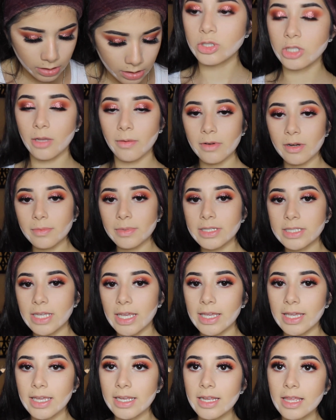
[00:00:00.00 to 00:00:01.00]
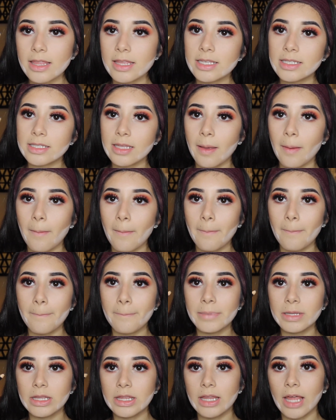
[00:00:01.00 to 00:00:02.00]
So I'm going to be taking this
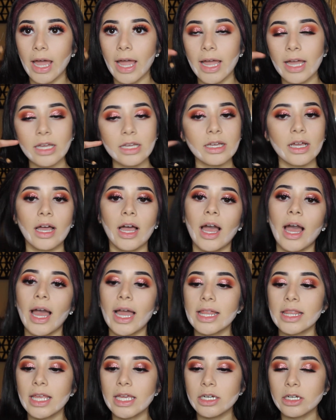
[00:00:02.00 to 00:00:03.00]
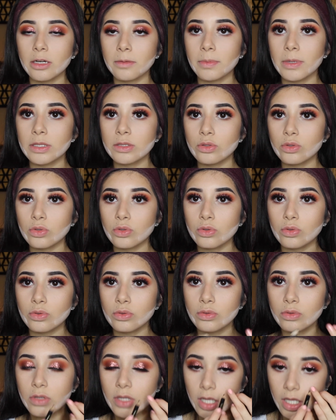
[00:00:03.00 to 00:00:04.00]
black eyeliner
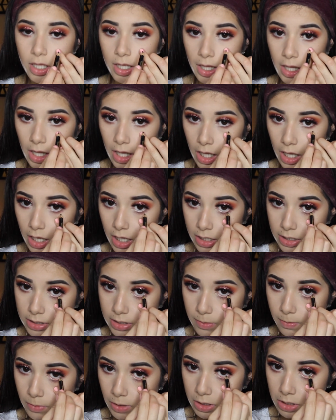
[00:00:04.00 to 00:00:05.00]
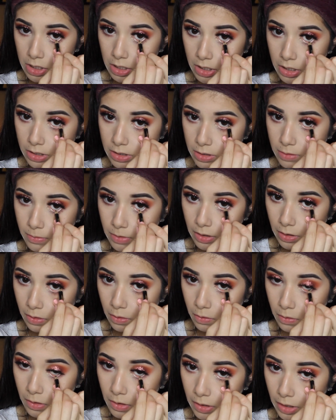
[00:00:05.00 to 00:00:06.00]
pencil and smudging it to my
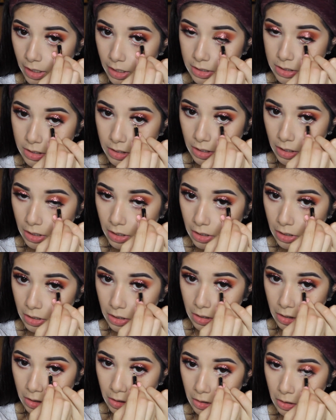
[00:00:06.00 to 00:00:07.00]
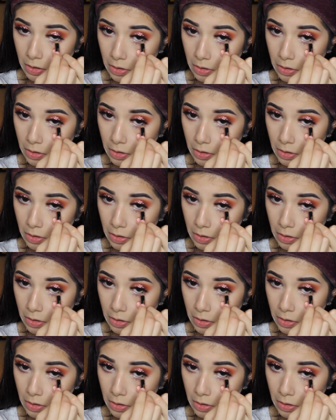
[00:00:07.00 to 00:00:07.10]
lower lash line.